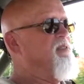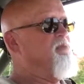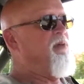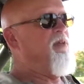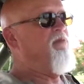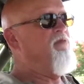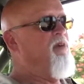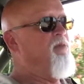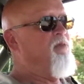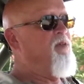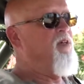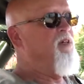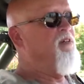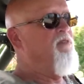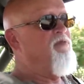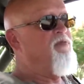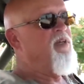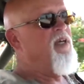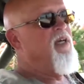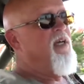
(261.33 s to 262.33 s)
been
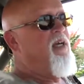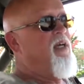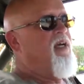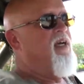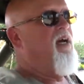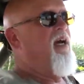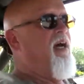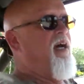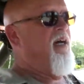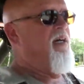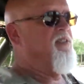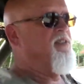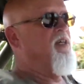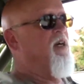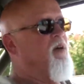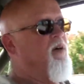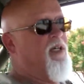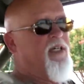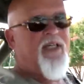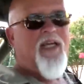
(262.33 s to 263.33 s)
removed,
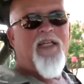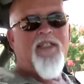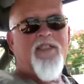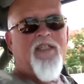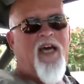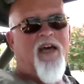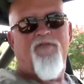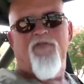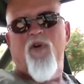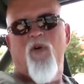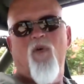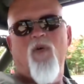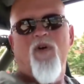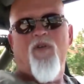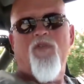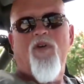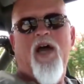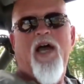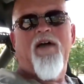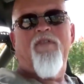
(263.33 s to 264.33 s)
so it's not four-wheel
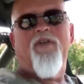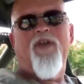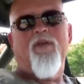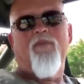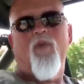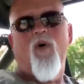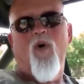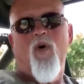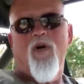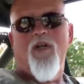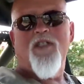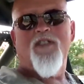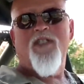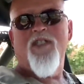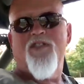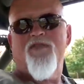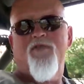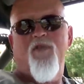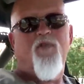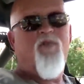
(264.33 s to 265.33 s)
drive anymore. It's
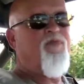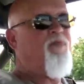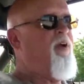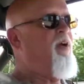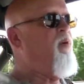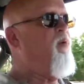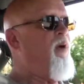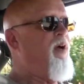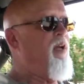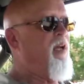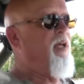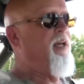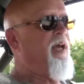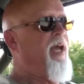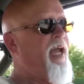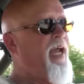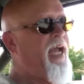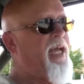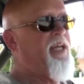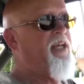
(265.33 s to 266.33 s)
just freewheeling. I
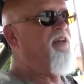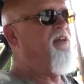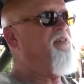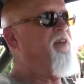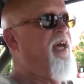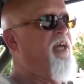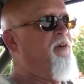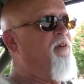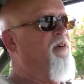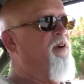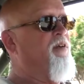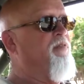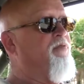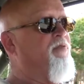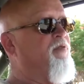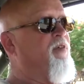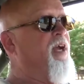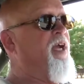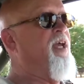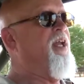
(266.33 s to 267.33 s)
had to do that in order to
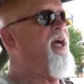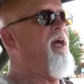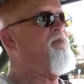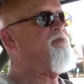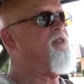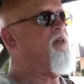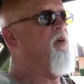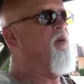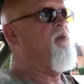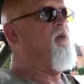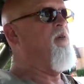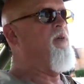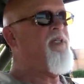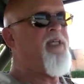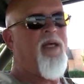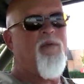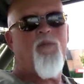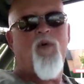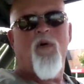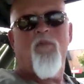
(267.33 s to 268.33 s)
free it up so it would
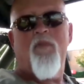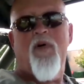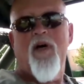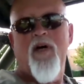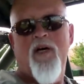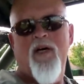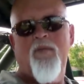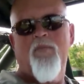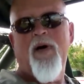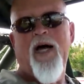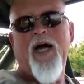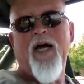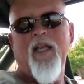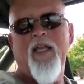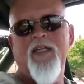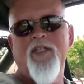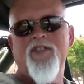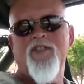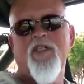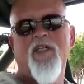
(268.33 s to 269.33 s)
get more
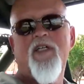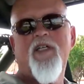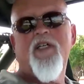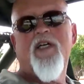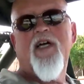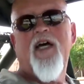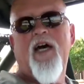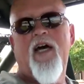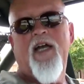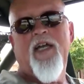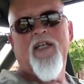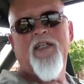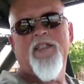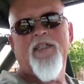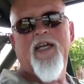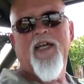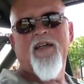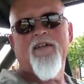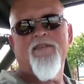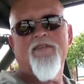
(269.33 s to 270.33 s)
mileage in
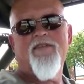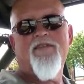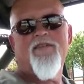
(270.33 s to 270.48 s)
town.